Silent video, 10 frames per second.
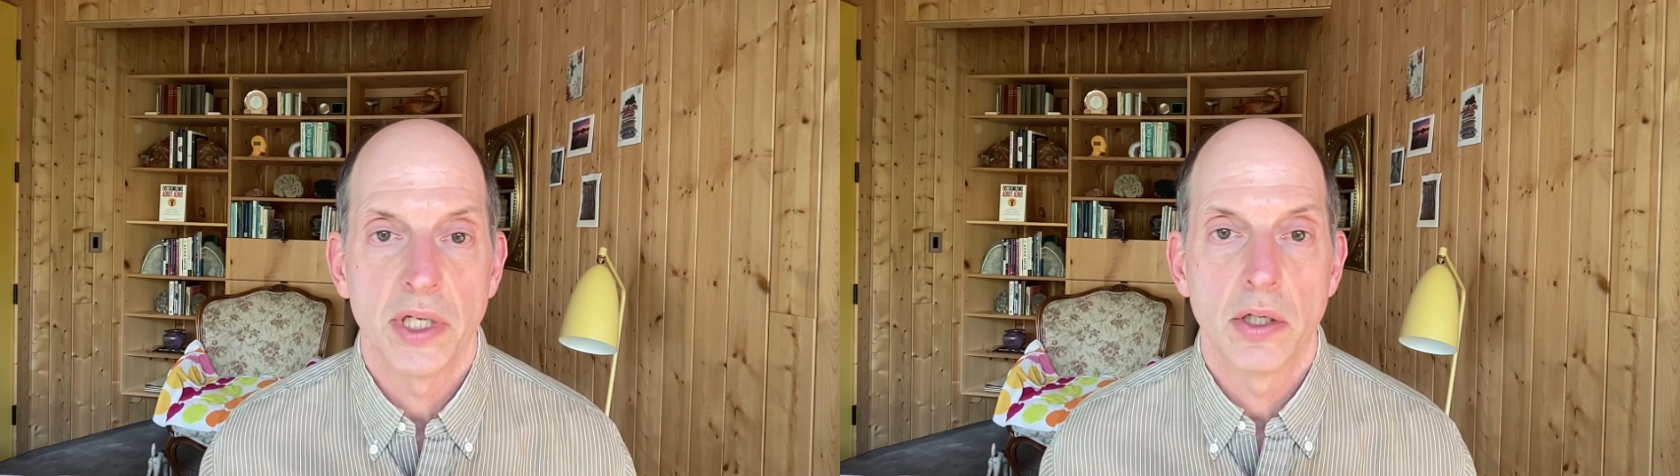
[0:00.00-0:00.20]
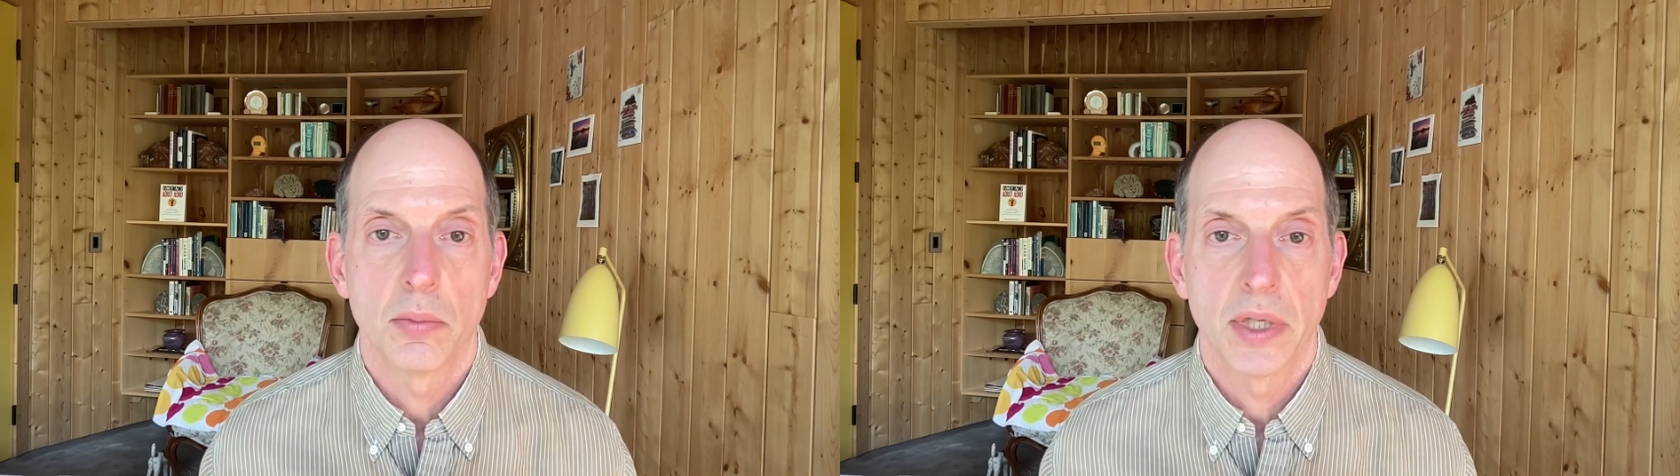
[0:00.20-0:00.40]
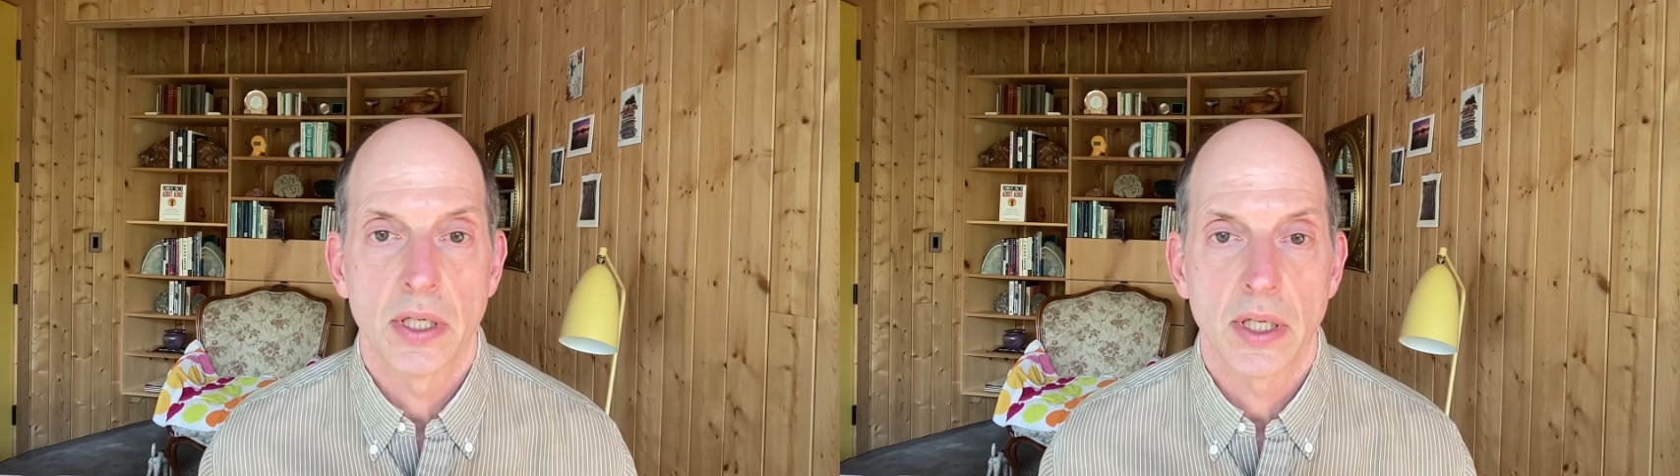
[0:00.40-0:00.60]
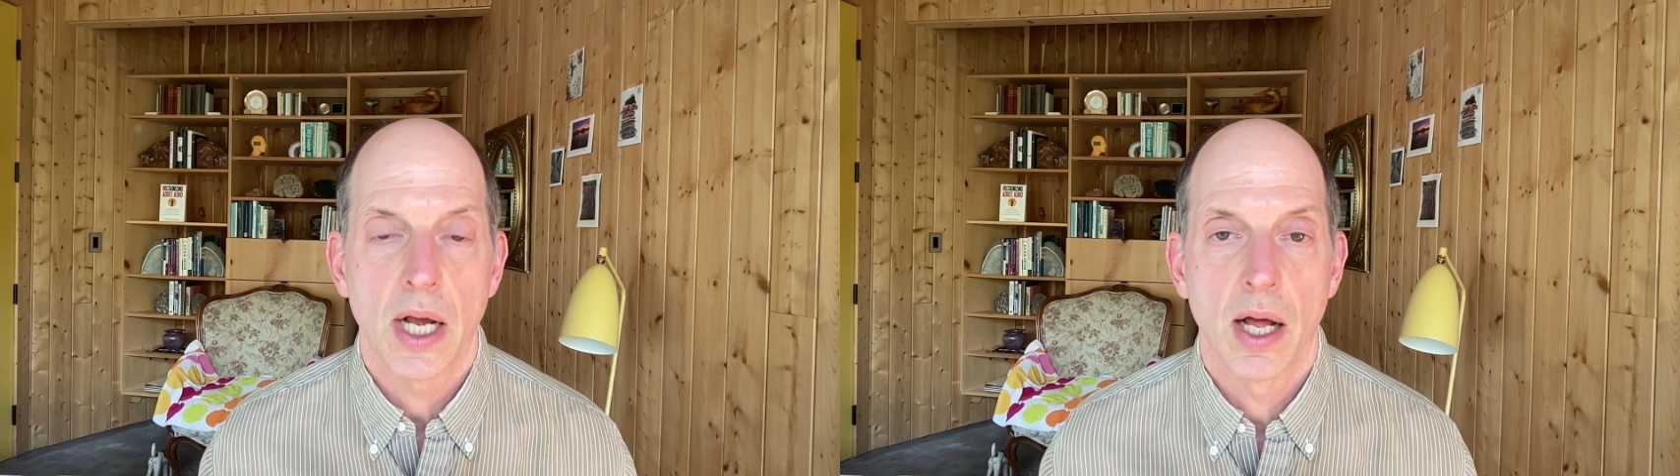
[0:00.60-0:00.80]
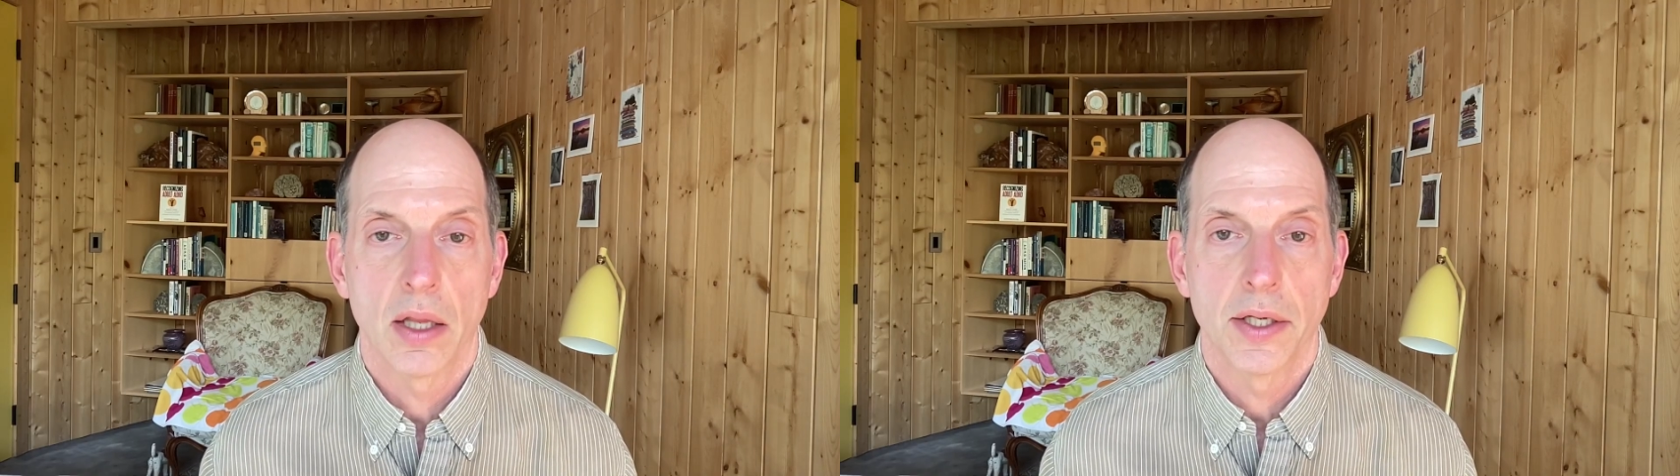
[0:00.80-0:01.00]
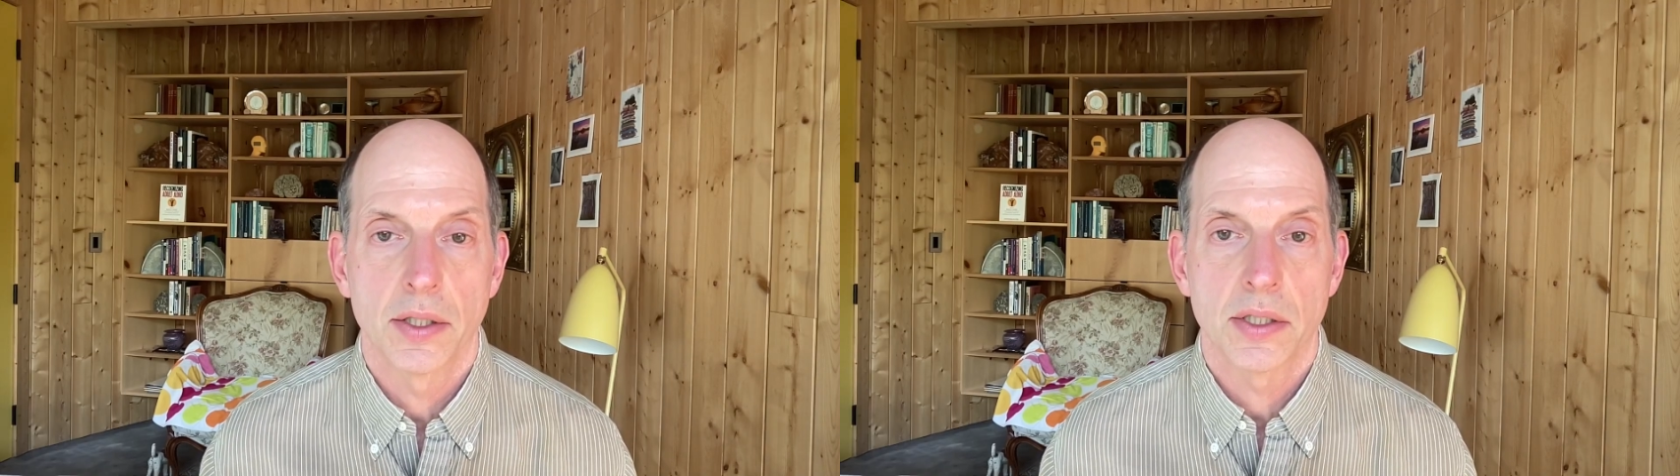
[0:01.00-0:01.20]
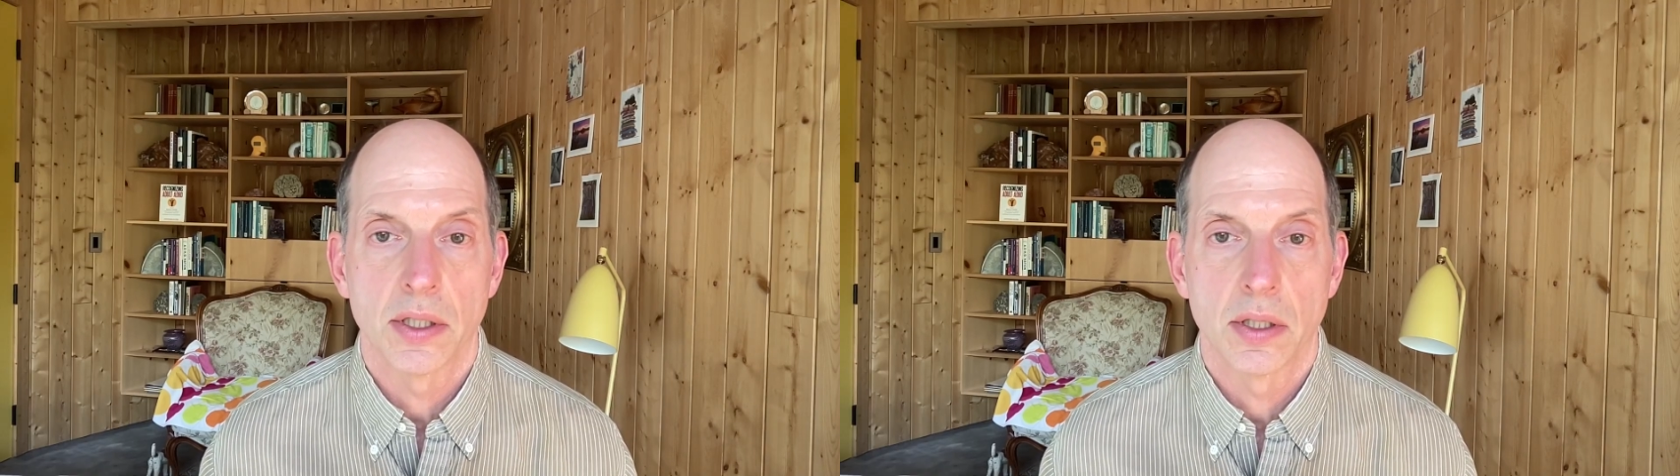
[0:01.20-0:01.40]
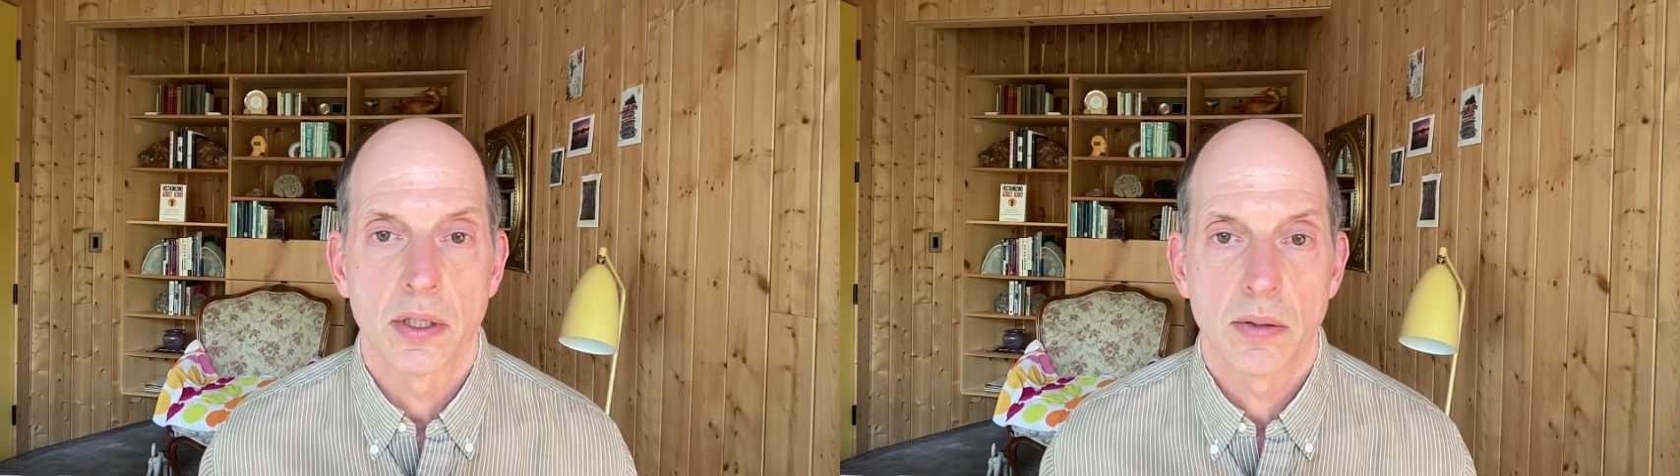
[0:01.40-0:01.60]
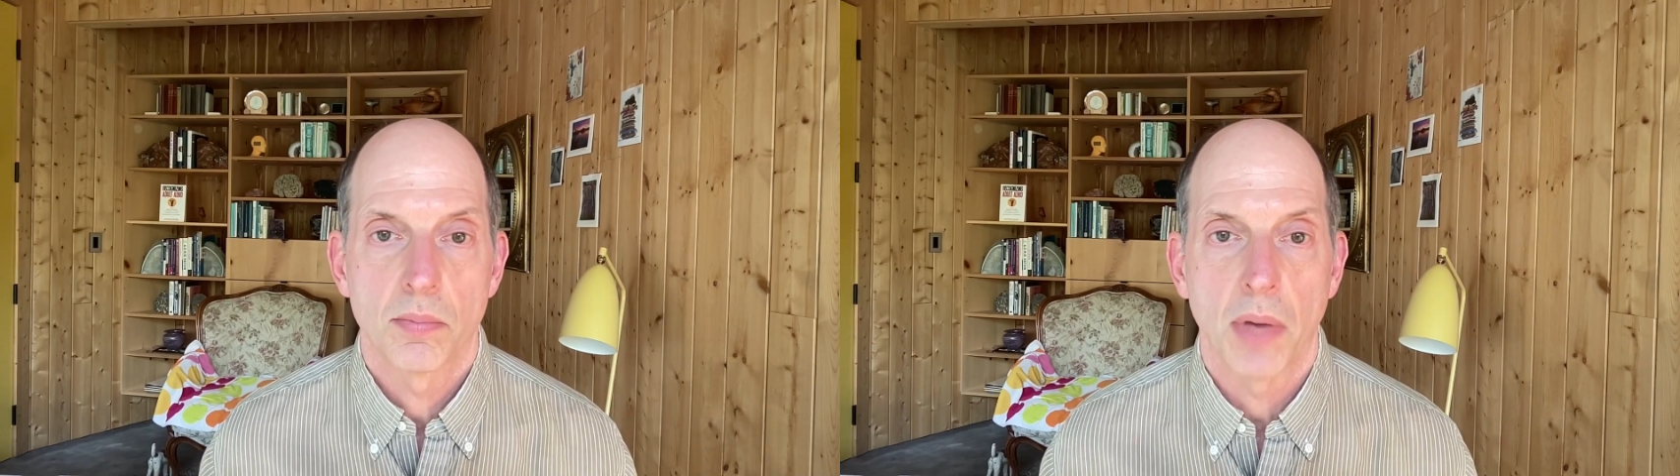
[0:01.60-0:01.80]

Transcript: Biederman and colleagues and